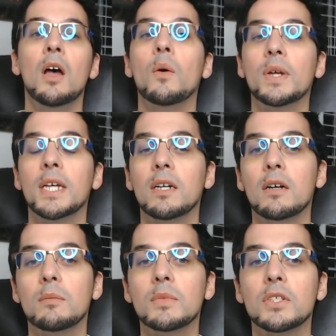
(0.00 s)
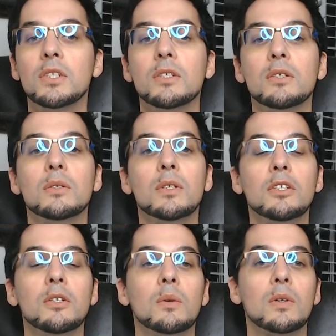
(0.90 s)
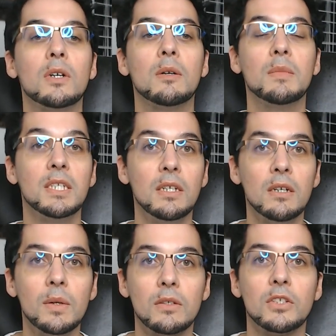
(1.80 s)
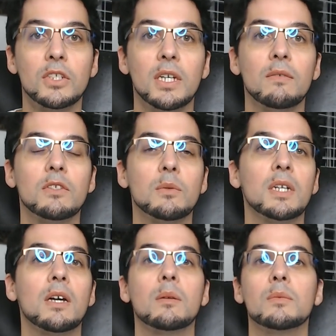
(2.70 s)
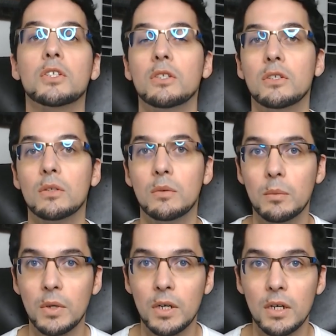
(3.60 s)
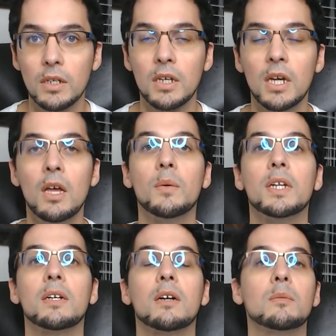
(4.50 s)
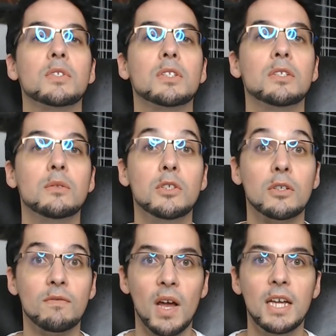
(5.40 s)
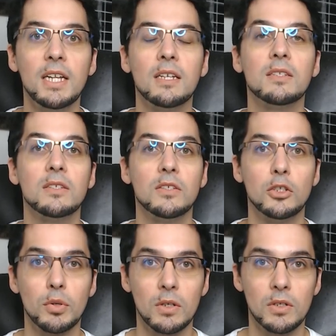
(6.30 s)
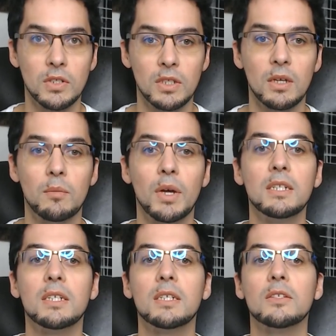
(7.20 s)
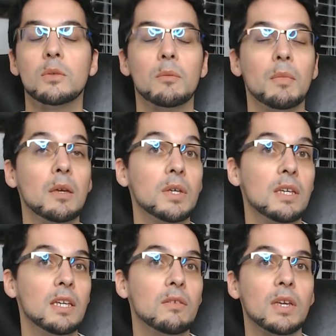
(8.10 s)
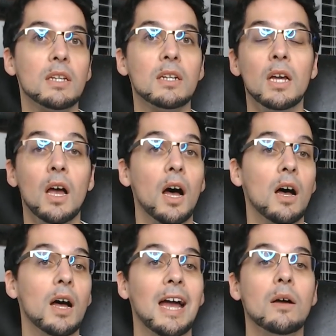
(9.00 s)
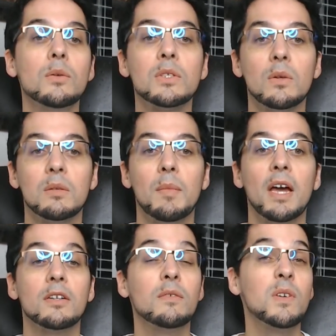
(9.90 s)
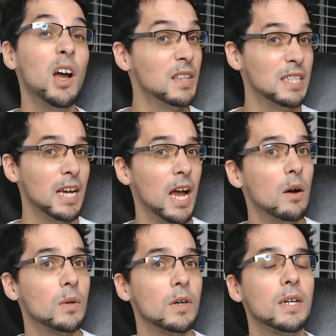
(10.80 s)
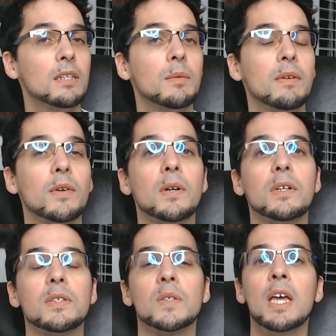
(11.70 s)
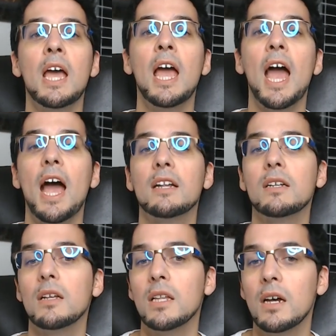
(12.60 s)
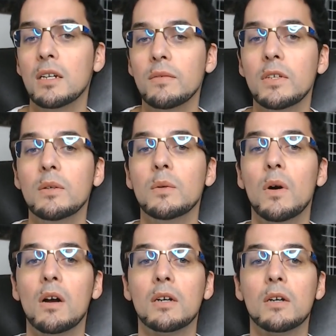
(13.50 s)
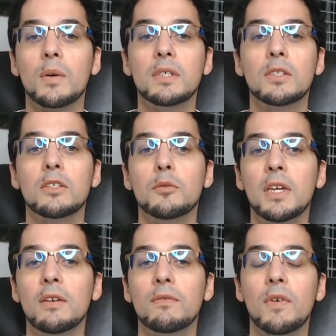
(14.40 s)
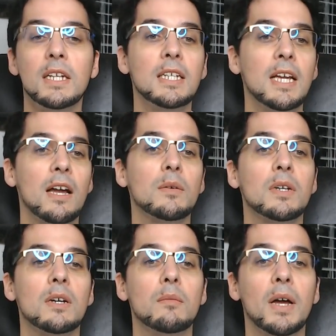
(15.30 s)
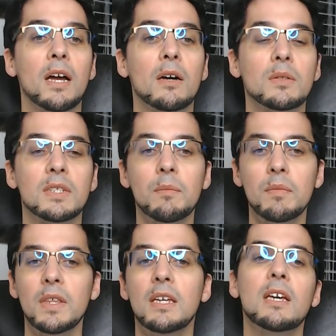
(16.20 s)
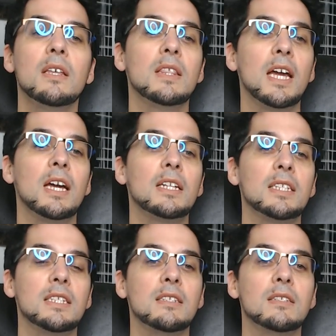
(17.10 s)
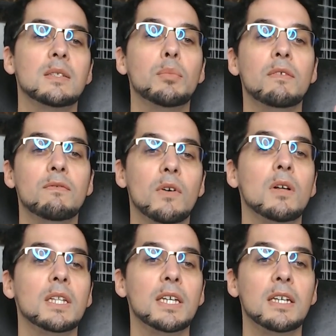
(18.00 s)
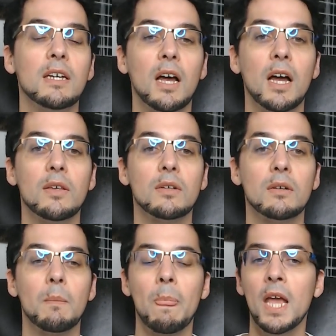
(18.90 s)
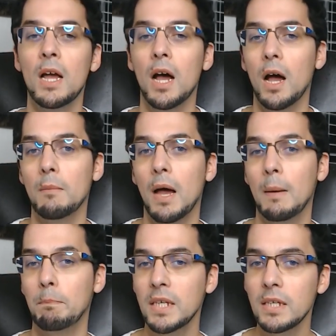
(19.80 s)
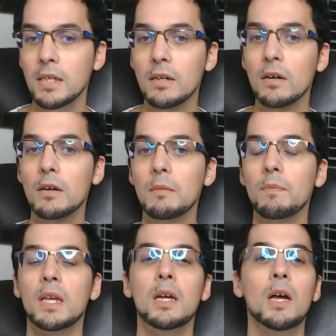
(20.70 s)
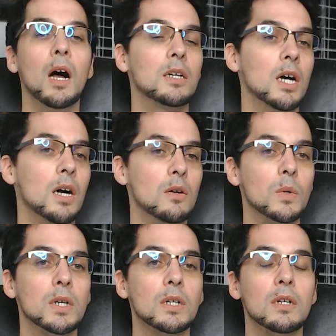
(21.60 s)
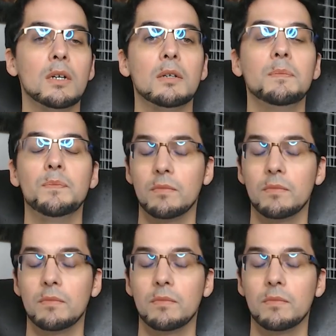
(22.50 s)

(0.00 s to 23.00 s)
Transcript: When it comes to your material shifts, when it comes to your work, when it comes to your finances, your personal abundance, or maybe even a household matter, you've got the Tower in reverse. And a lot of you are going to be finding out about something that is befalling either a peer, a coworker,